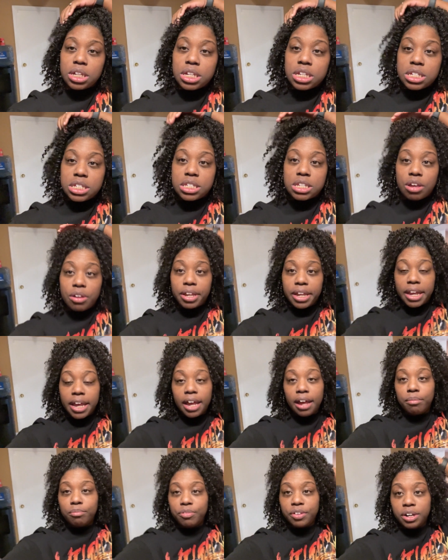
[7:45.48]
So
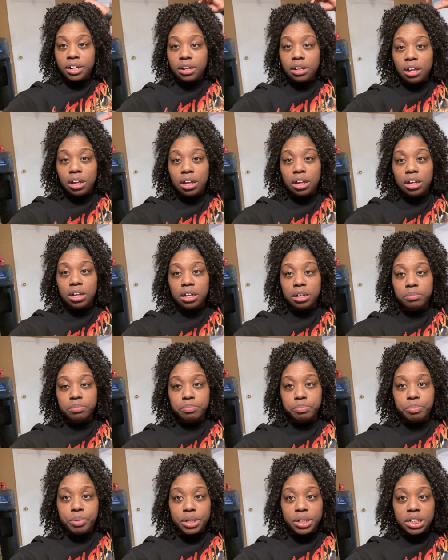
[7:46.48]
yeah, I'm gonna um,
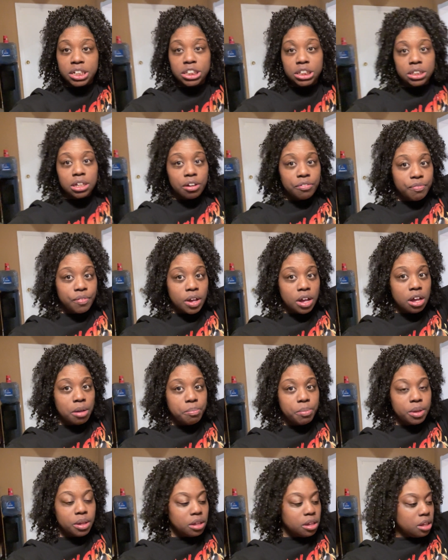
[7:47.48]
put this stuff
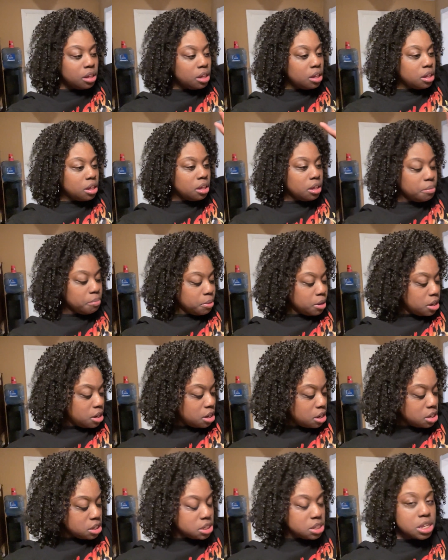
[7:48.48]
up. I'm
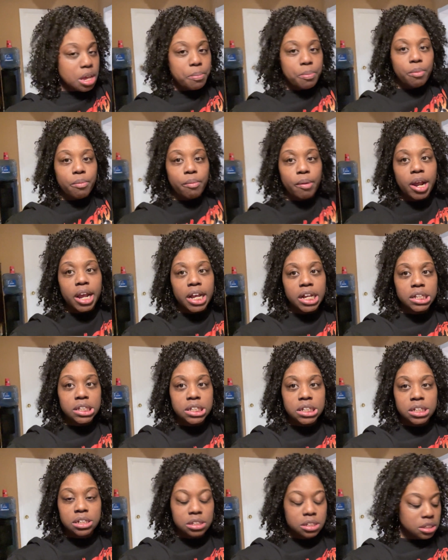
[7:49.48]
gonna separate
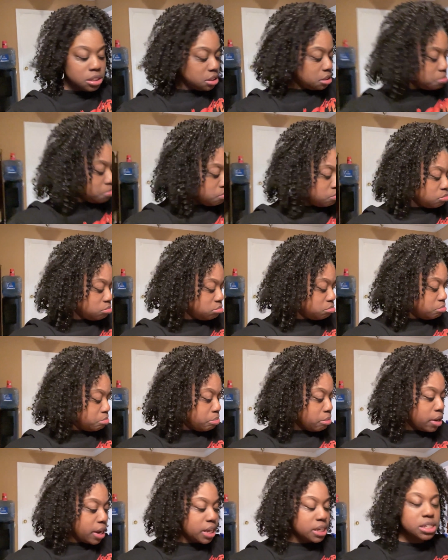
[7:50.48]
this
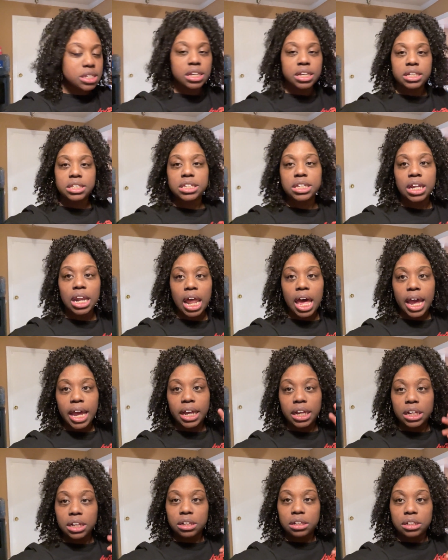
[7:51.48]
breast into
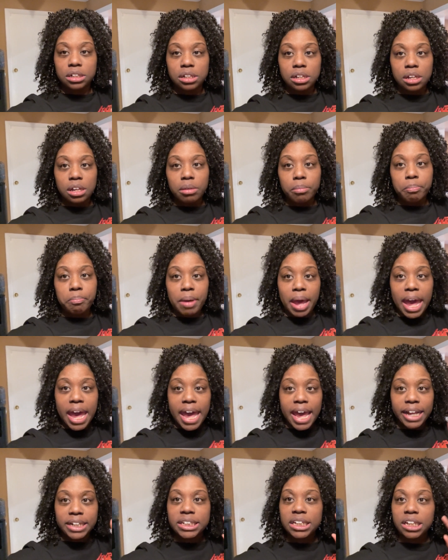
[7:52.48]
like
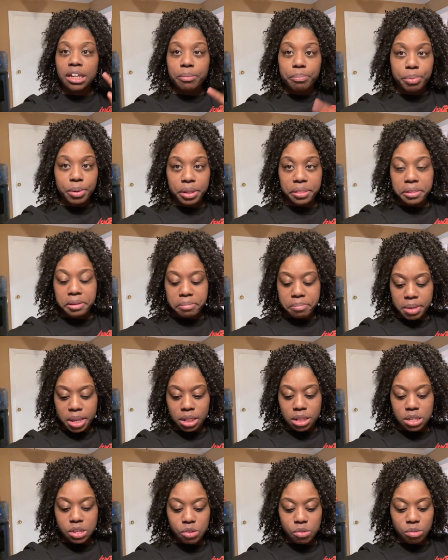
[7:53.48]
bags and then put them
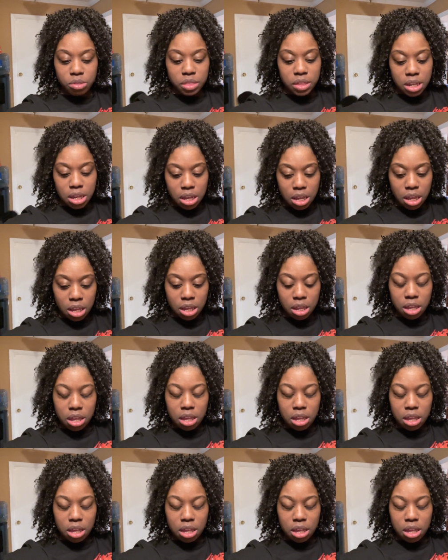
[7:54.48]
into the